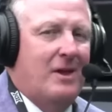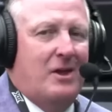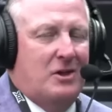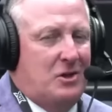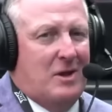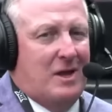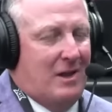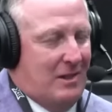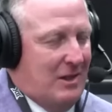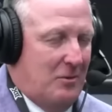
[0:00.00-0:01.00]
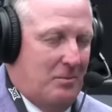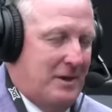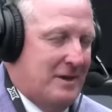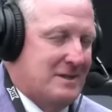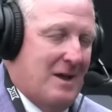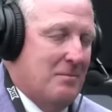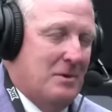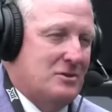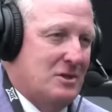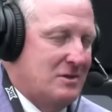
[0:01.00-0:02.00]
You get a little bit of time,
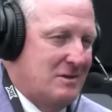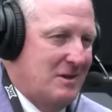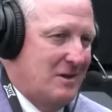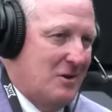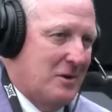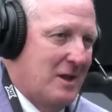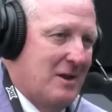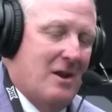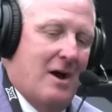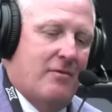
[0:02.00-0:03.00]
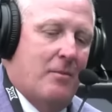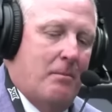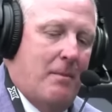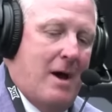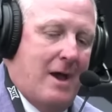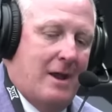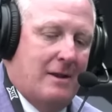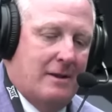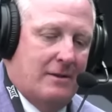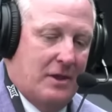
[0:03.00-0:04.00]
but you don't get enough. My
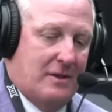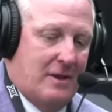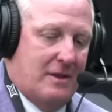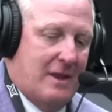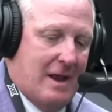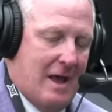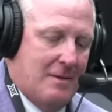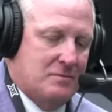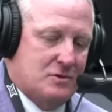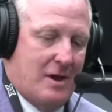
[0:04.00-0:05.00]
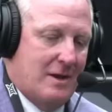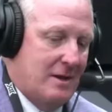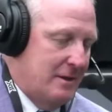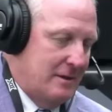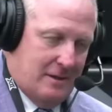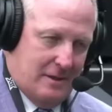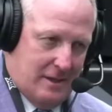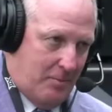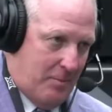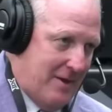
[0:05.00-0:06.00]
thing that I'm trying to
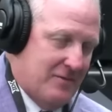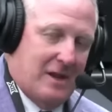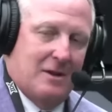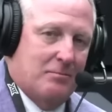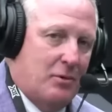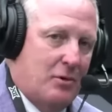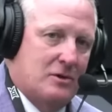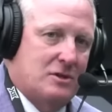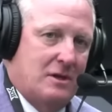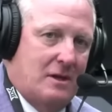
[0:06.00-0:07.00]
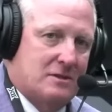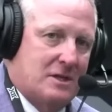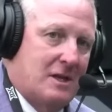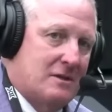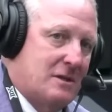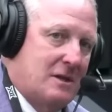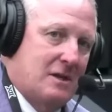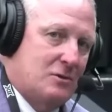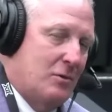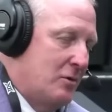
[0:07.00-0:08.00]
help advocate and push is get
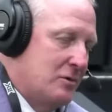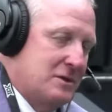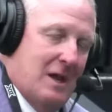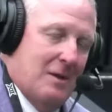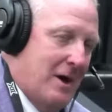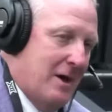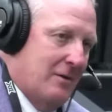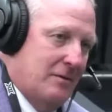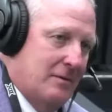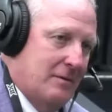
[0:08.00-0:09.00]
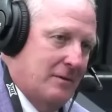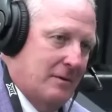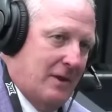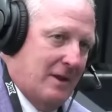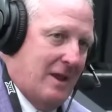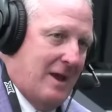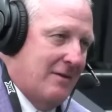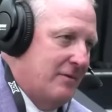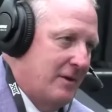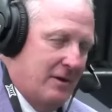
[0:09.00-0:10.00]
to an OTA model like they
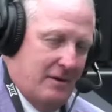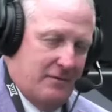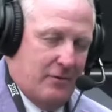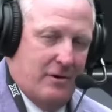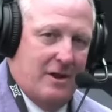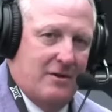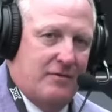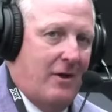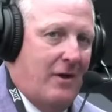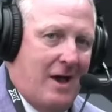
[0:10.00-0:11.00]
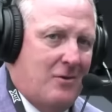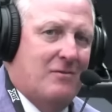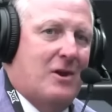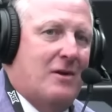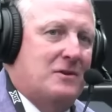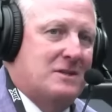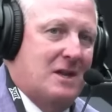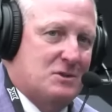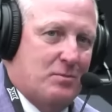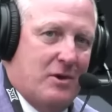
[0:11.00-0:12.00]
have for NFL. I don't even care if you
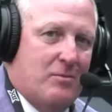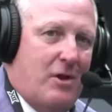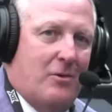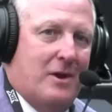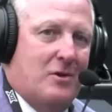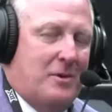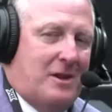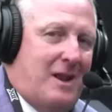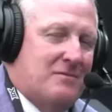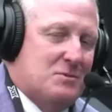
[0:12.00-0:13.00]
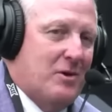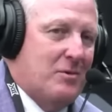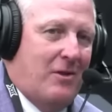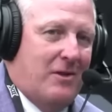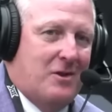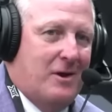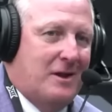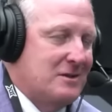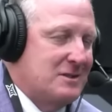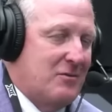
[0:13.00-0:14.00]
take spring ball away. Nobody can have spring ball anyway
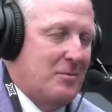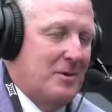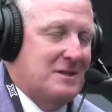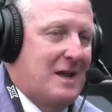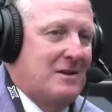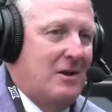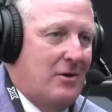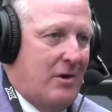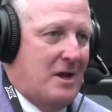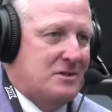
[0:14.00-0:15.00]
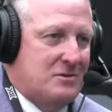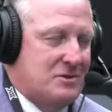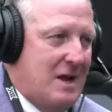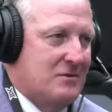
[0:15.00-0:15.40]
because everybody's got rosters down so